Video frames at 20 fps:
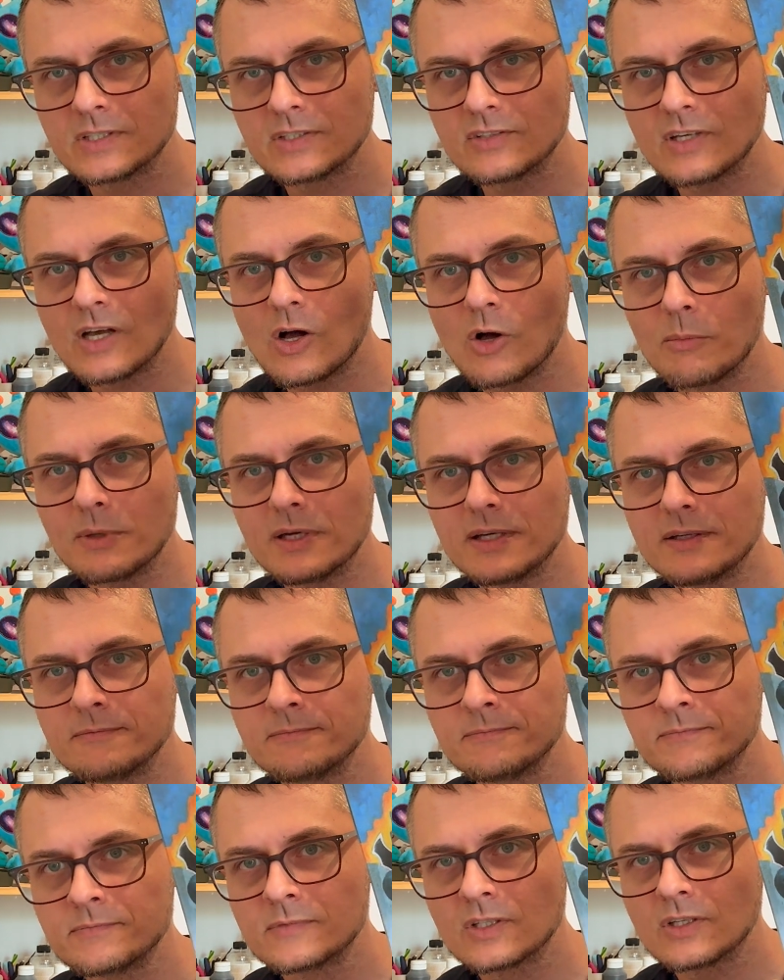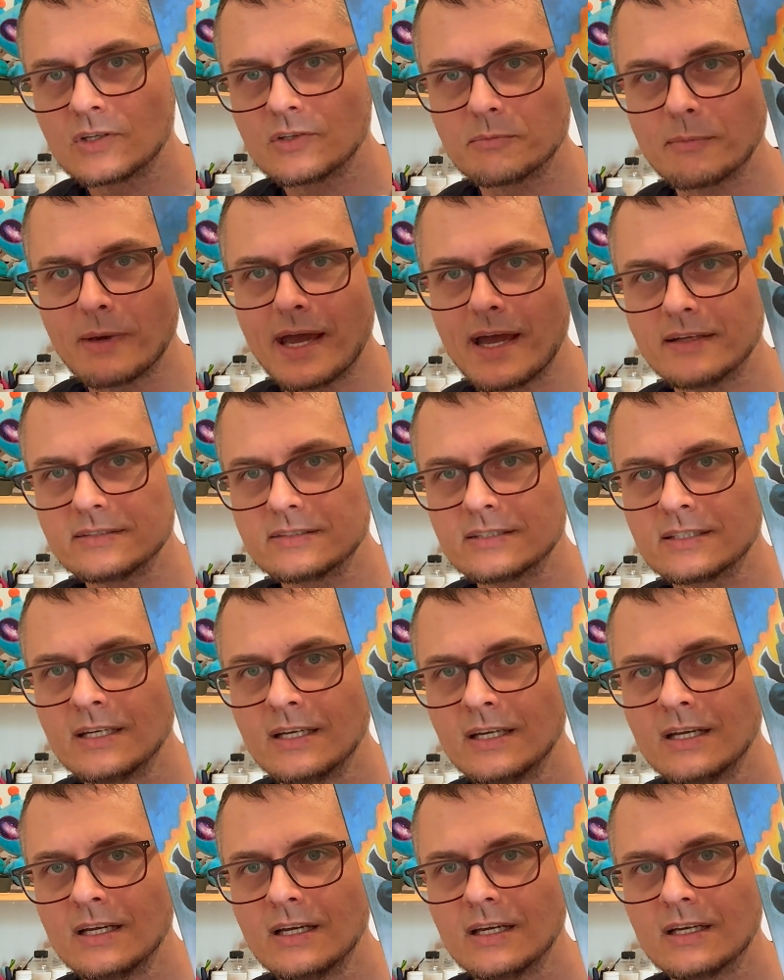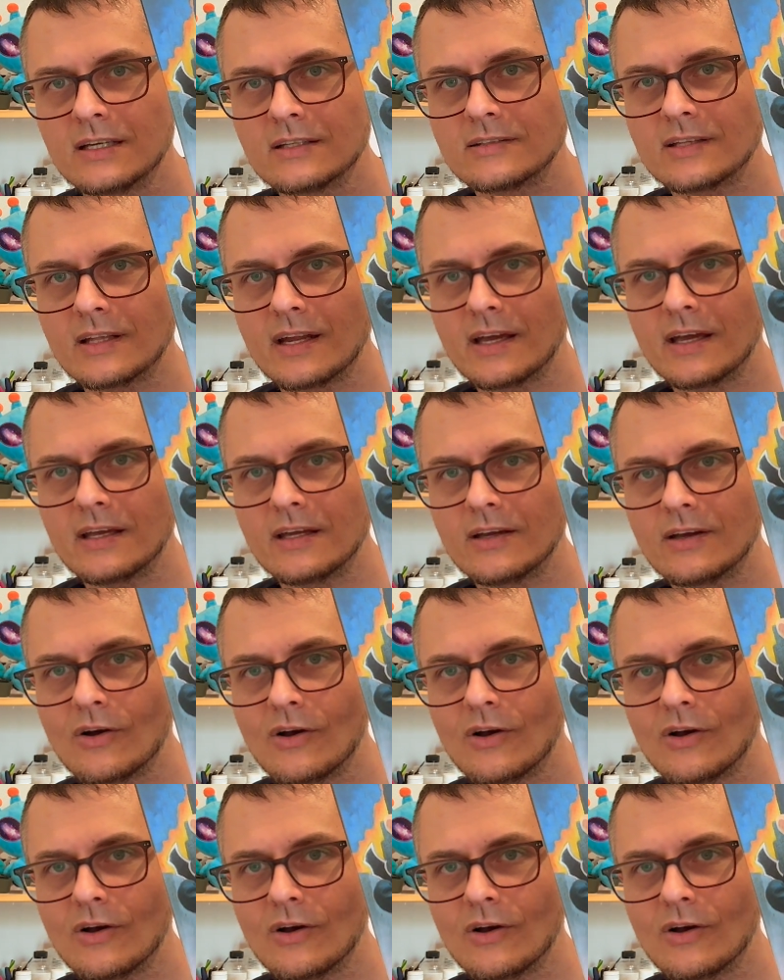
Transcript: helmet, his mask, that I